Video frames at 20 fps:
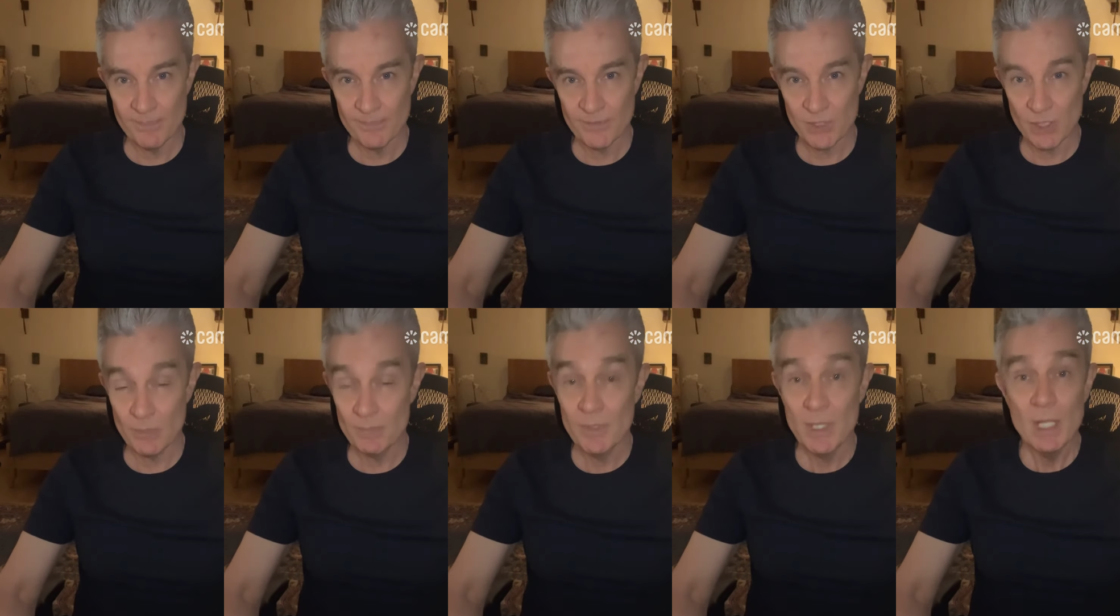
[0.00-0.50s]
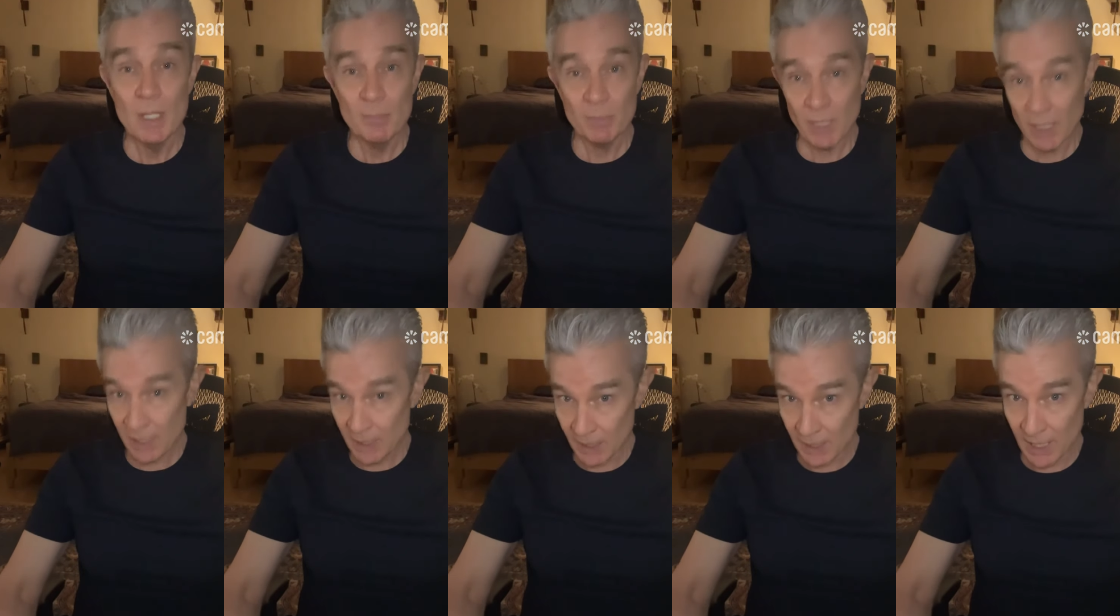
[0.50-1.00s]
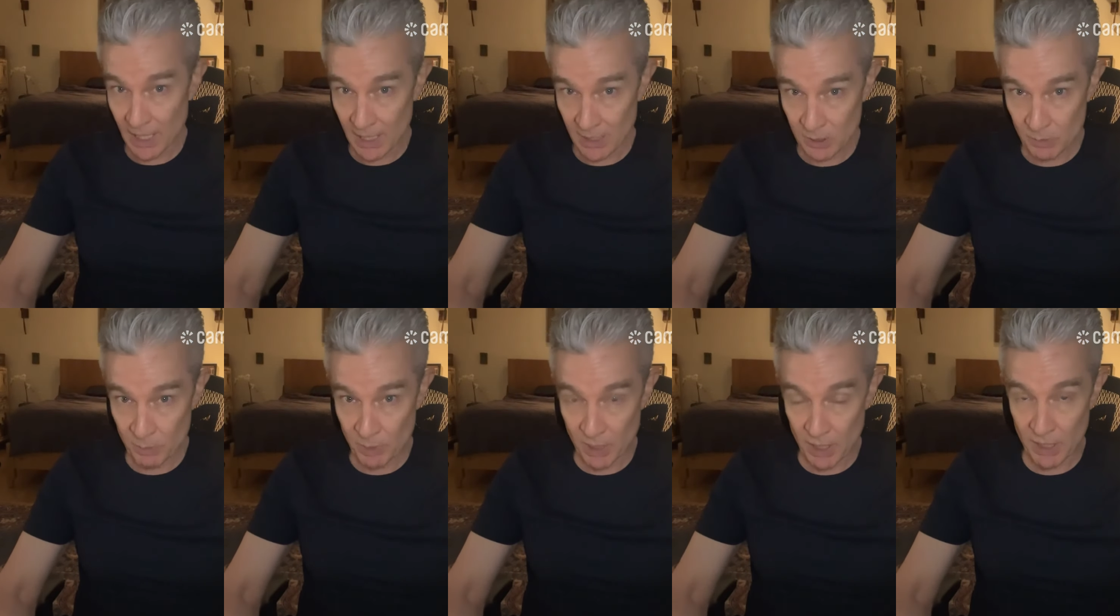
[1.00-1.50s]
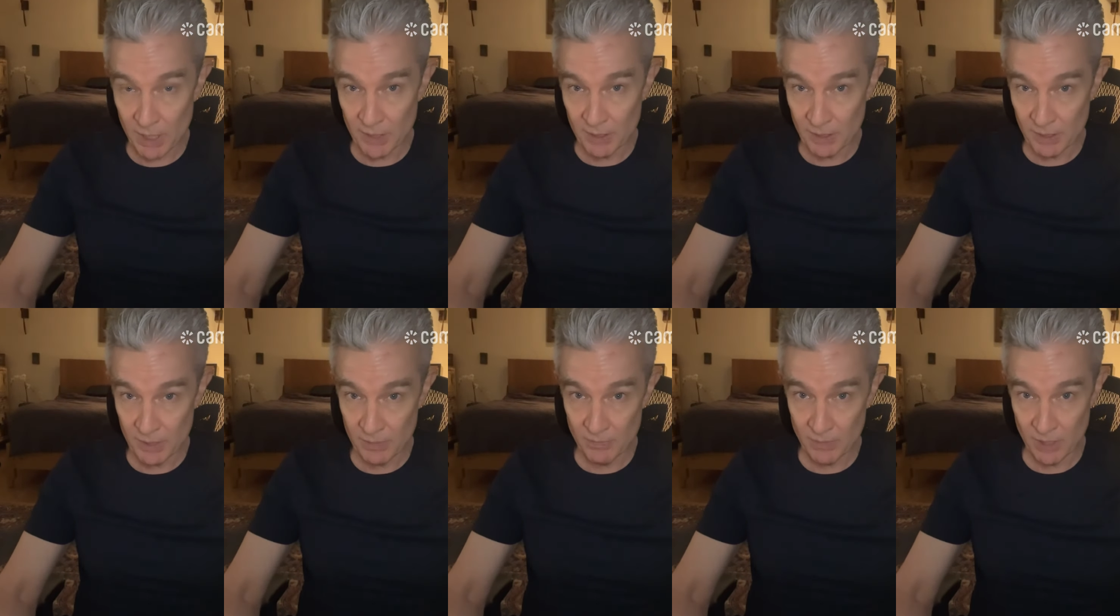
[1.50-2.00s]
So, play the last part of
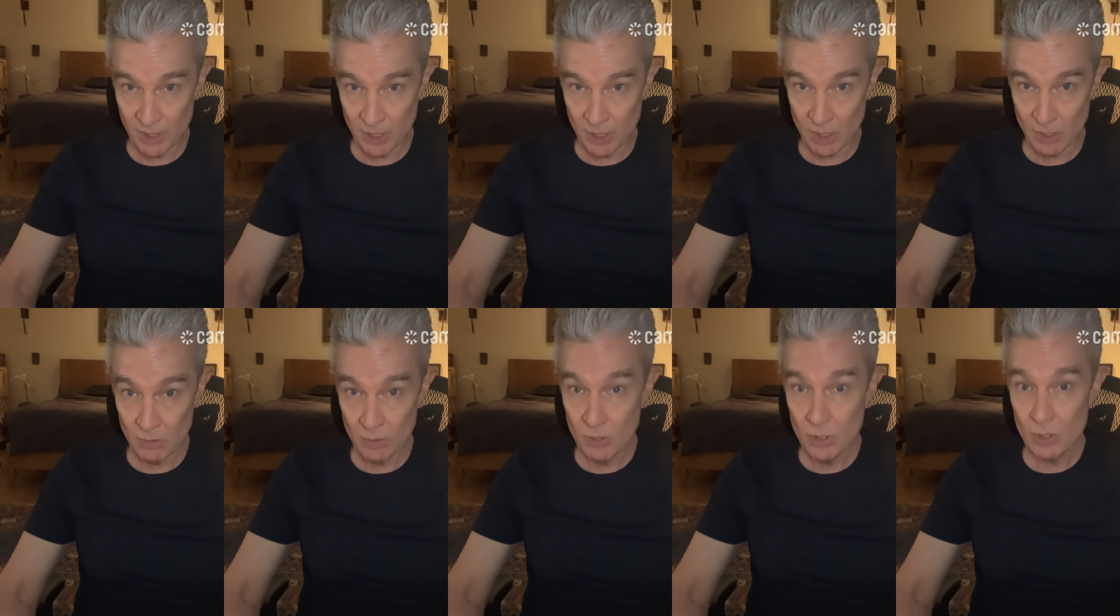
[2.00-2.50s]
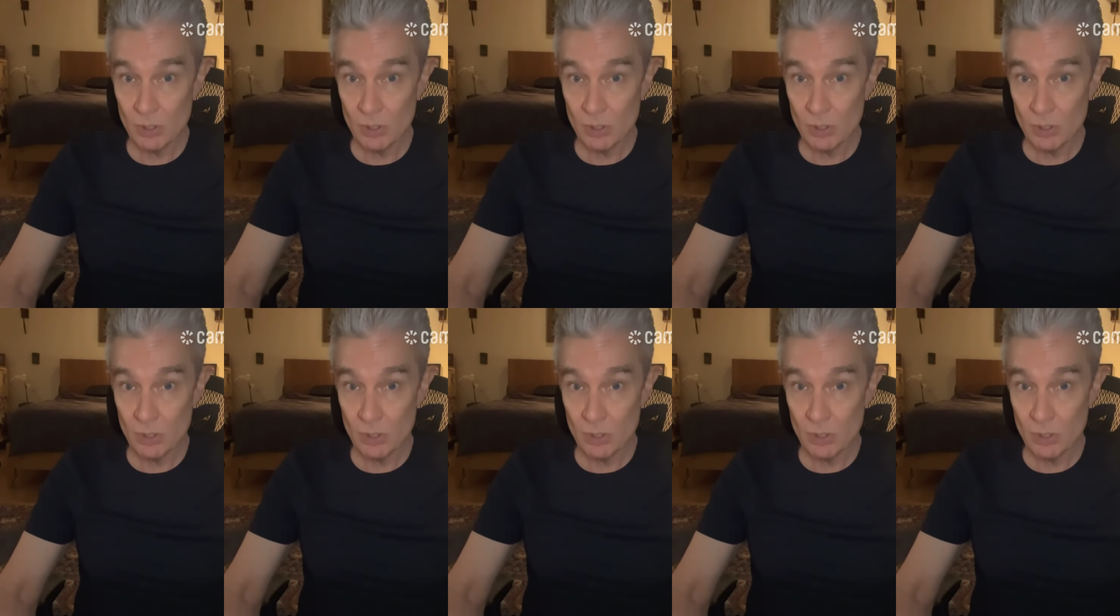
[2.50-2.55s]
this video,